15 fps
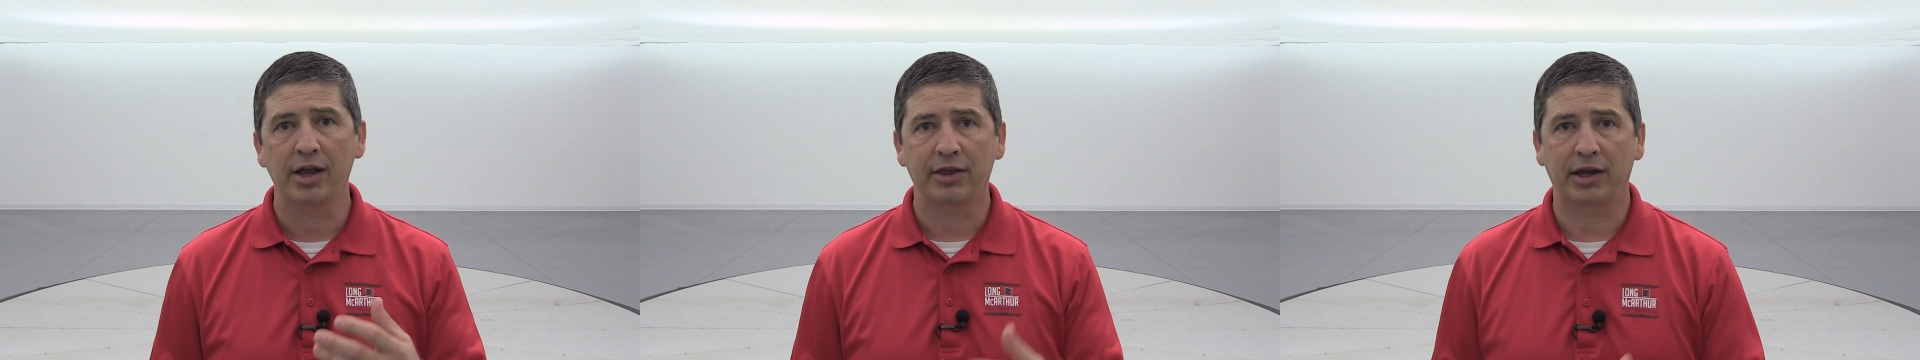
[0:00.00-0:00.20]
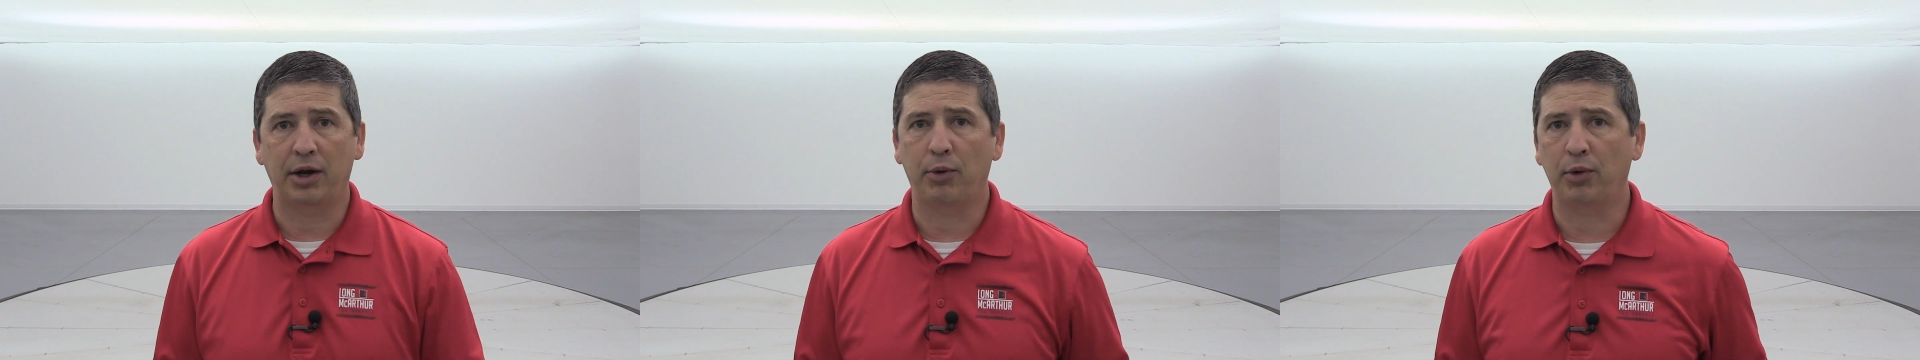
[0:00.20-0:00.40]

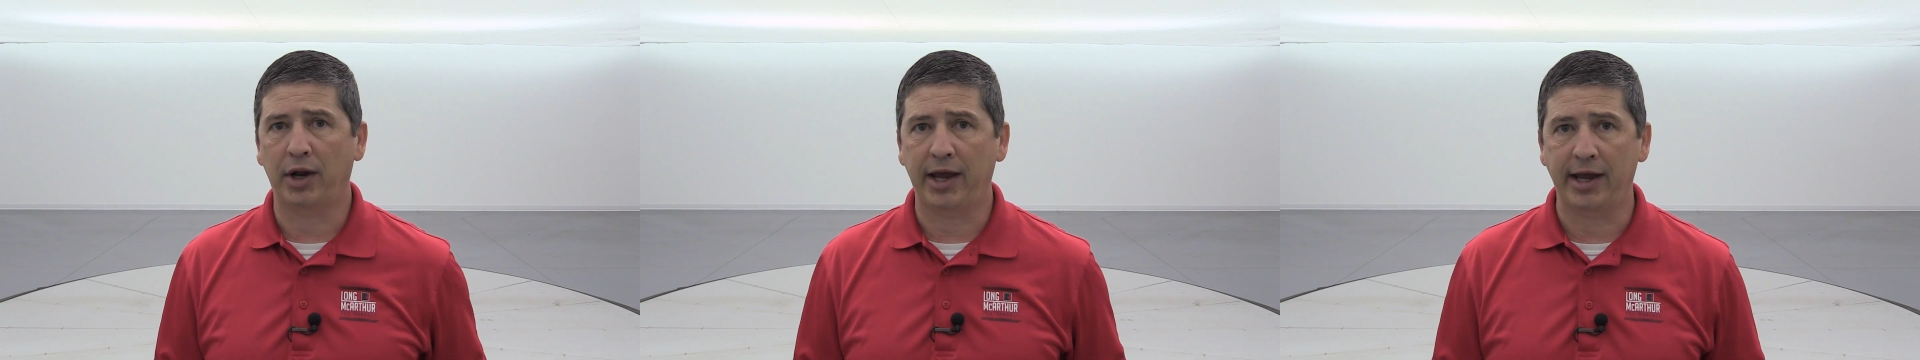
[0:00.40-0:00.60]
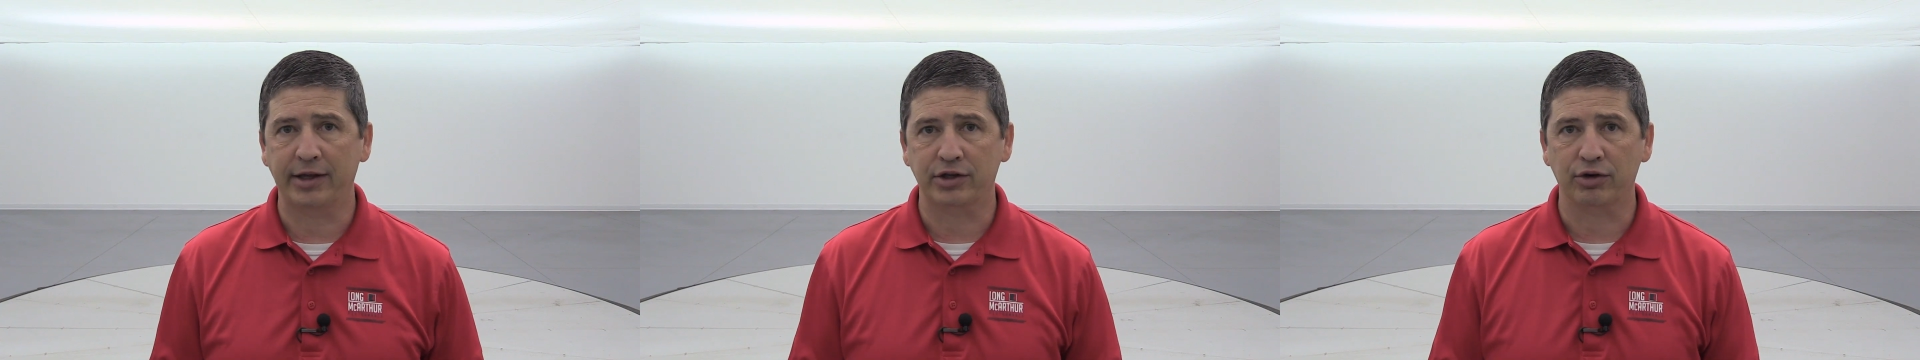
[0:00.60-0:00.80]
that I want
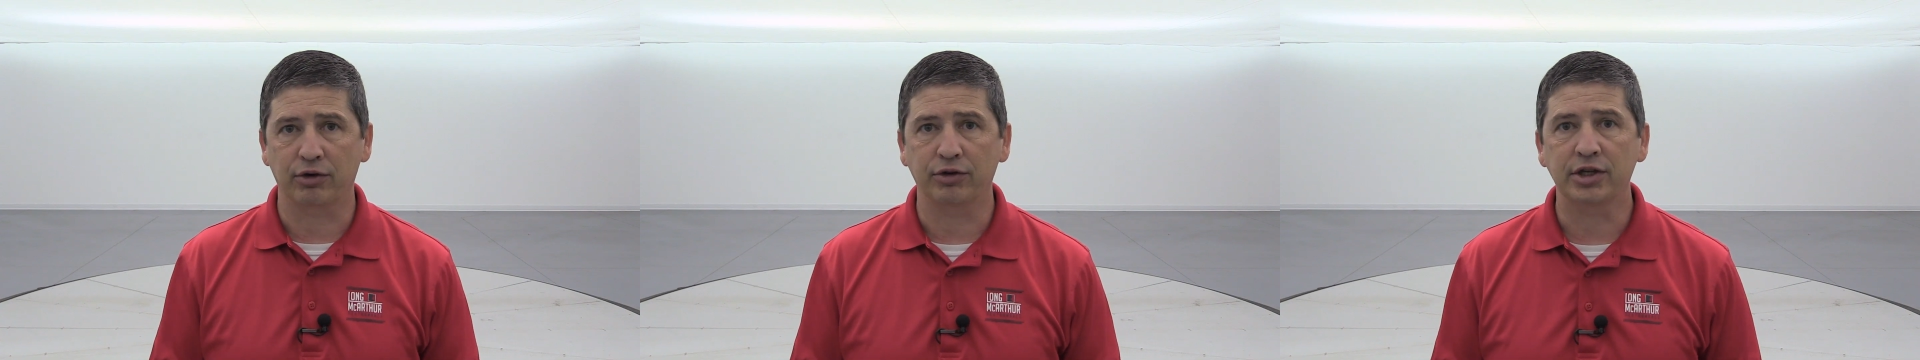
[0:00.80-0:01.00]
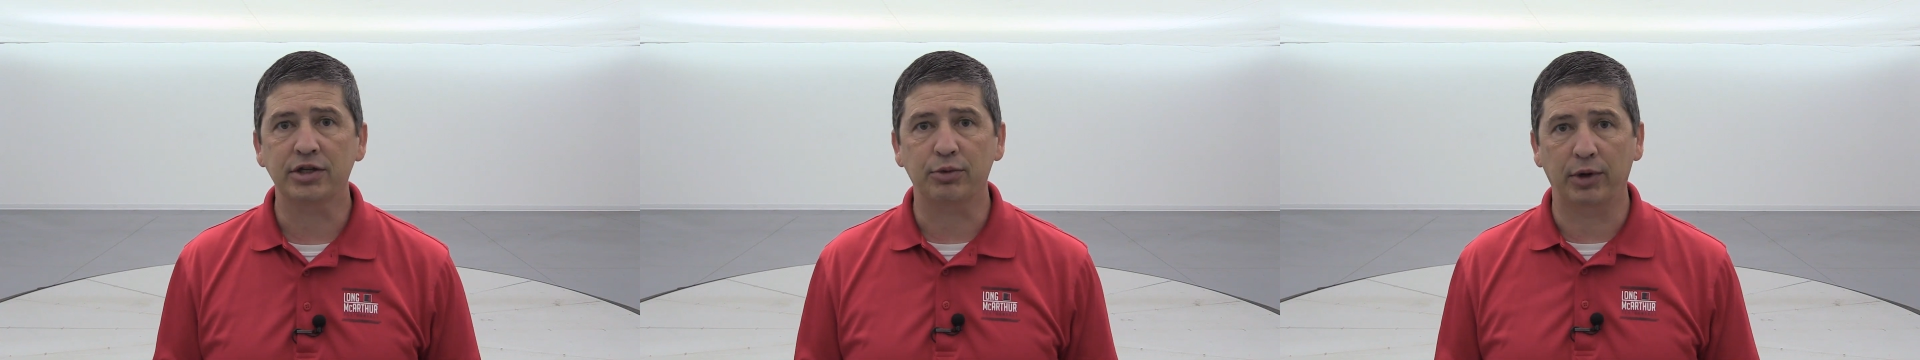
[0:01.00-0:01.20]
to answer
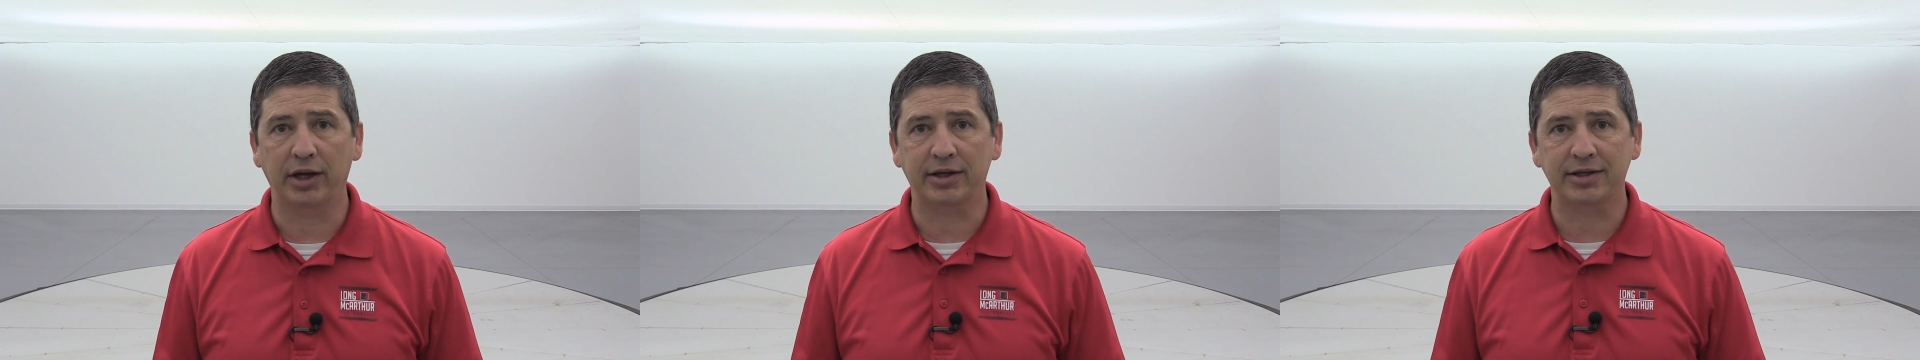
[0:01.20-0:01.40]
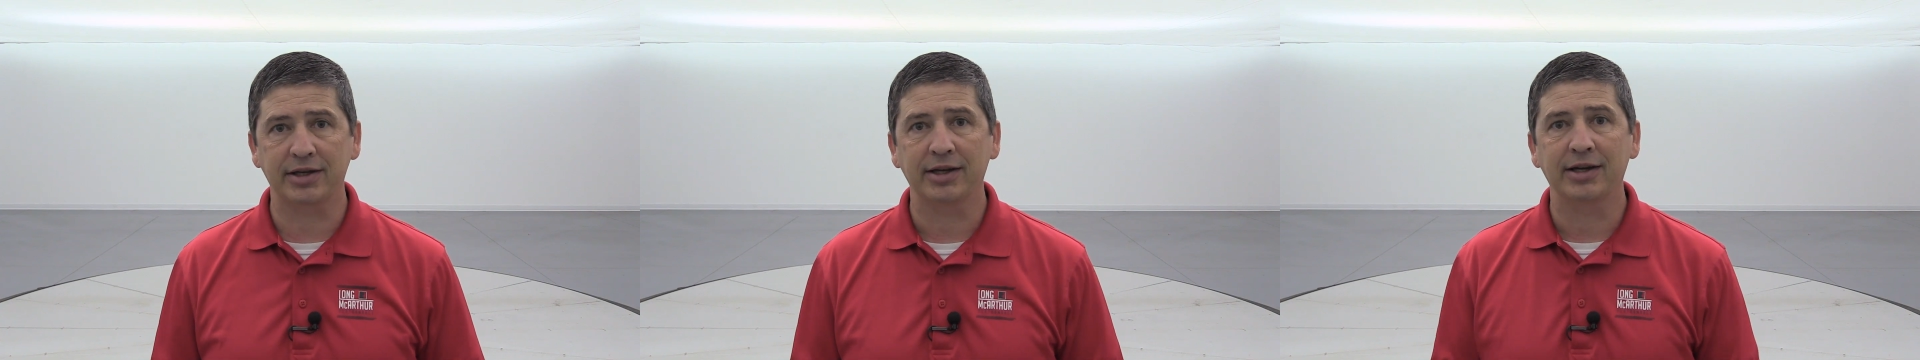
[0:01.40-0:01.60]
in this week's
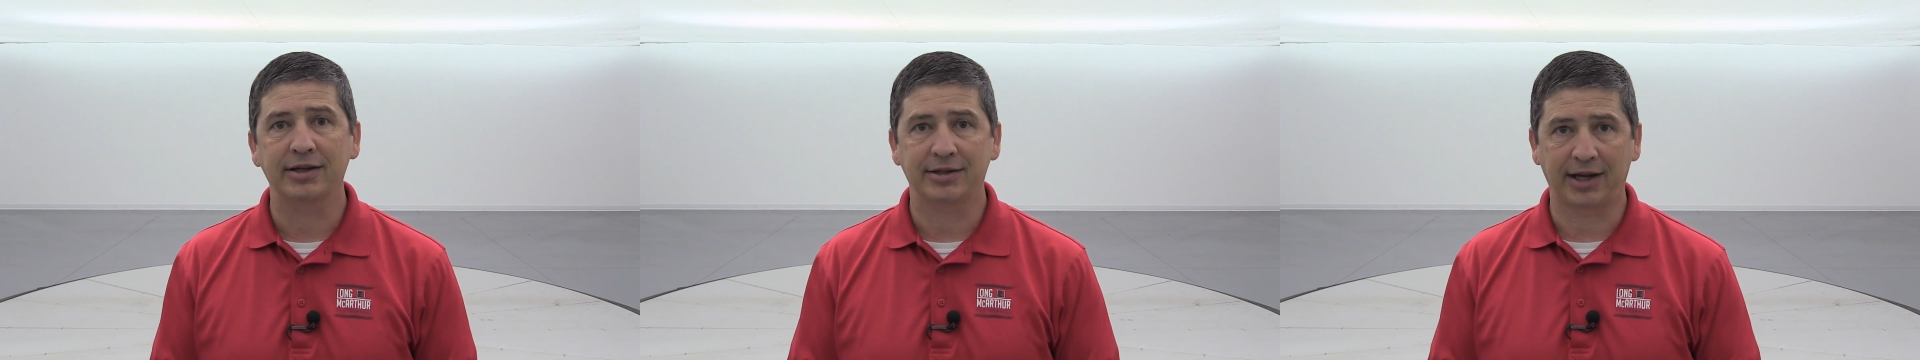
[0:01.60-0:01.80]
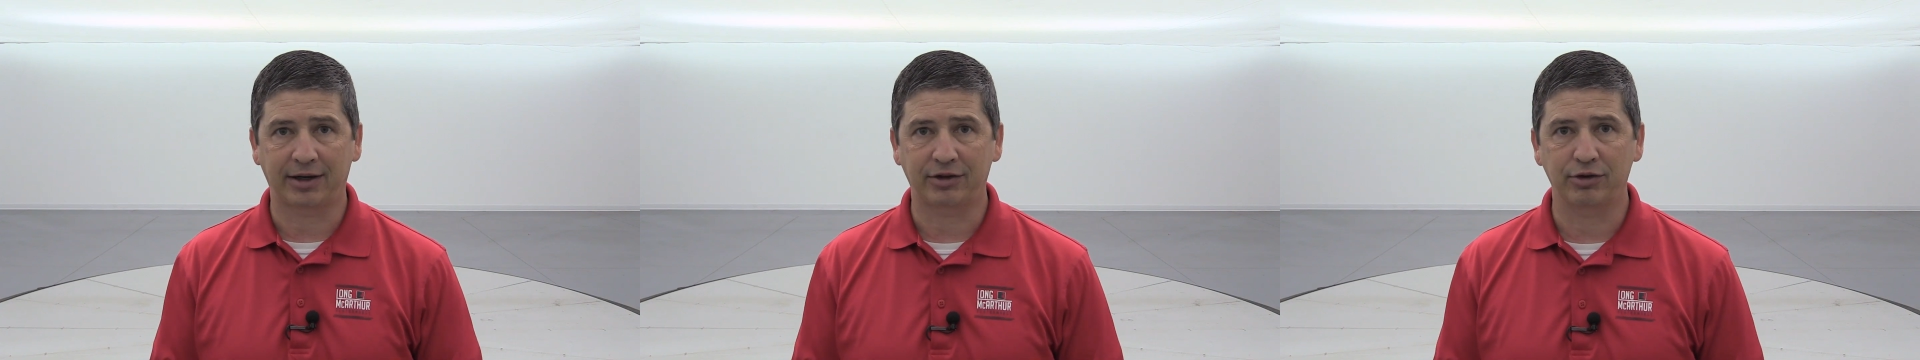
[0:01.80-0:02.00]

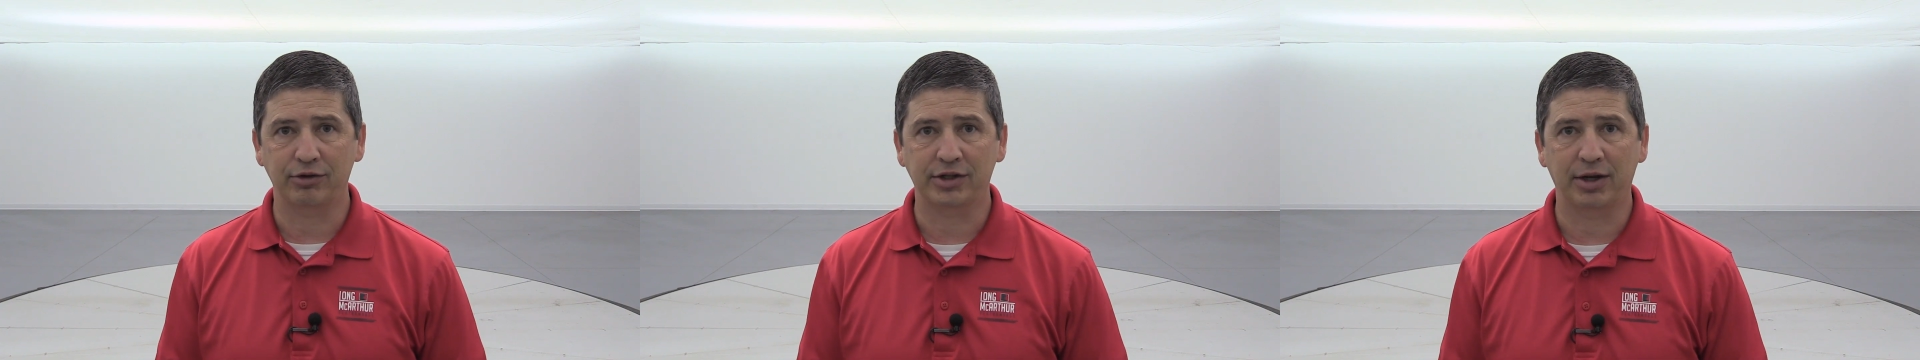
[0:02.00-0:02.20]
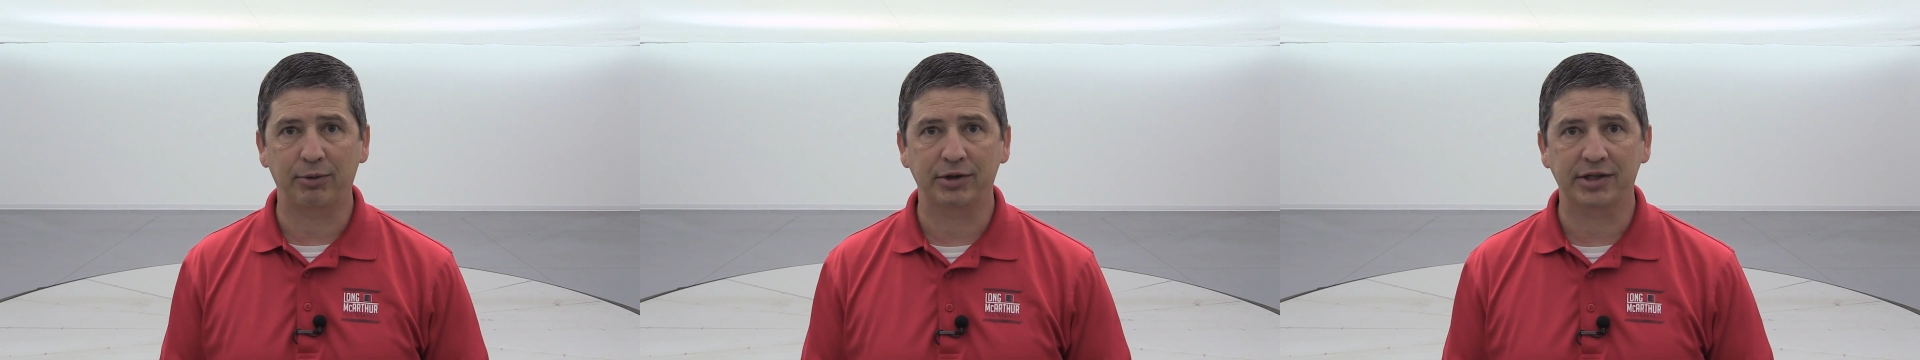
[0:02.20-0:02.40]
Tech
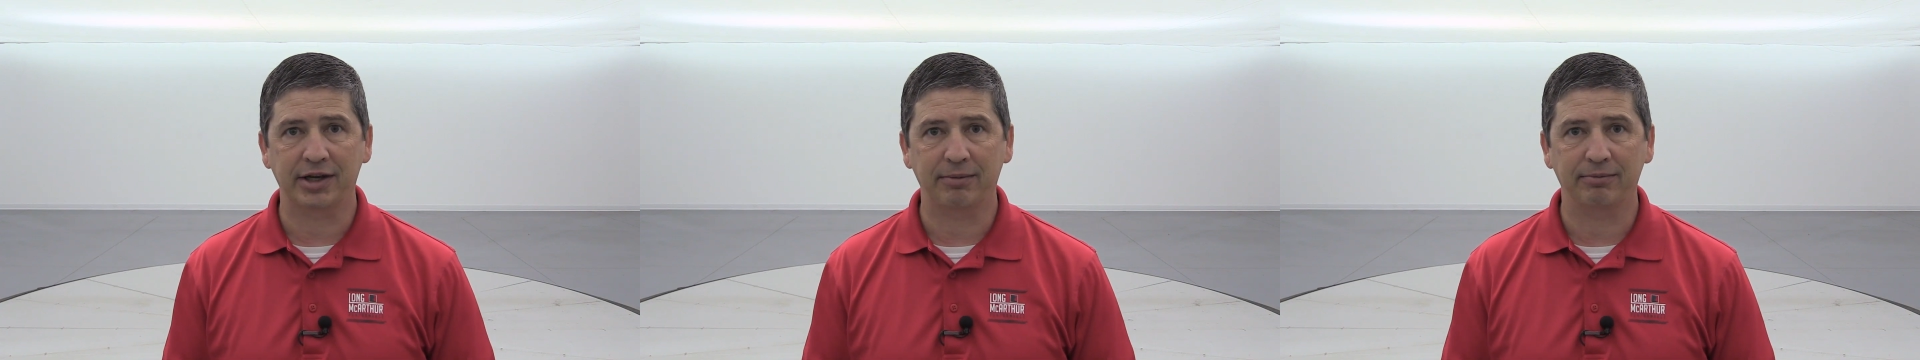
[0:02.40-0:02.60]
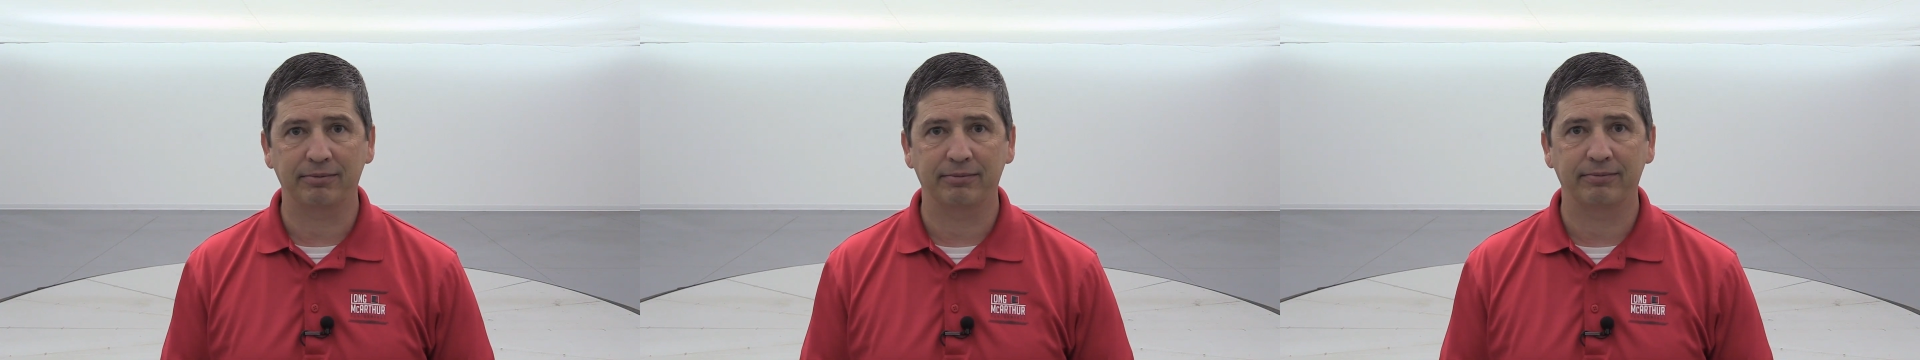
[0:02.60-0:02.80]
Tuesday with Tim.